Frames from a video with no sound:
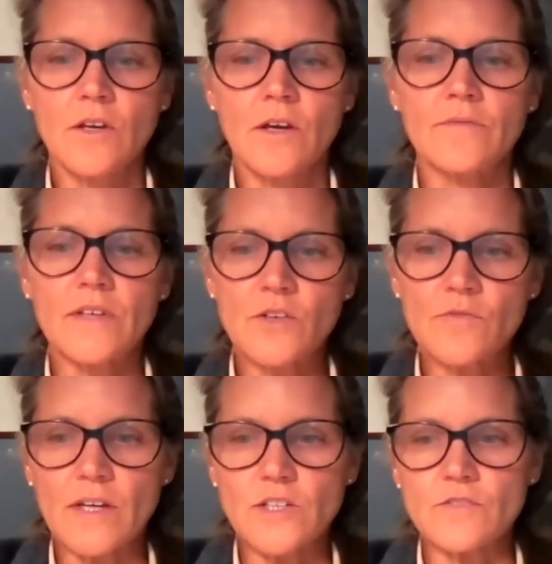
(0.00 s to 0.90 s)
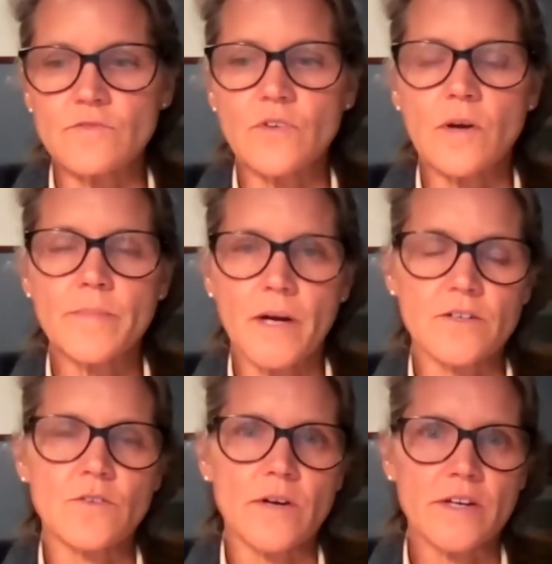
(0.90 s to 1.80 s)
of innovation for our
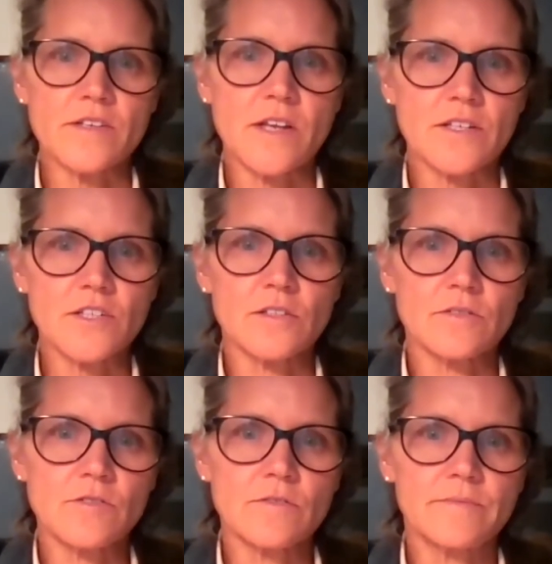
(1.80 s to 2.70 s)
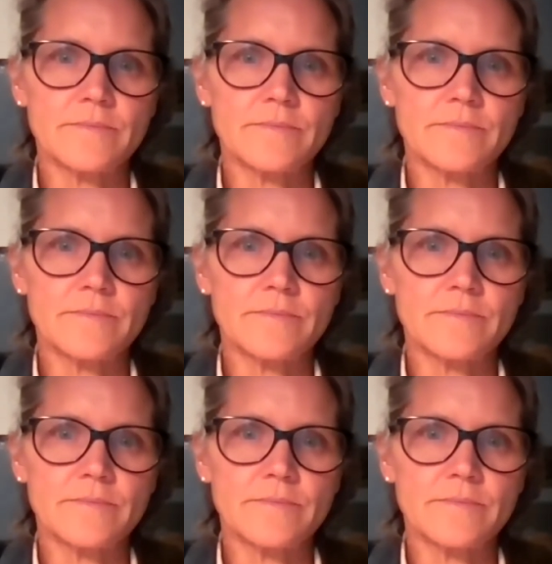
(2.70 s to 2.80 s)
partner organizations.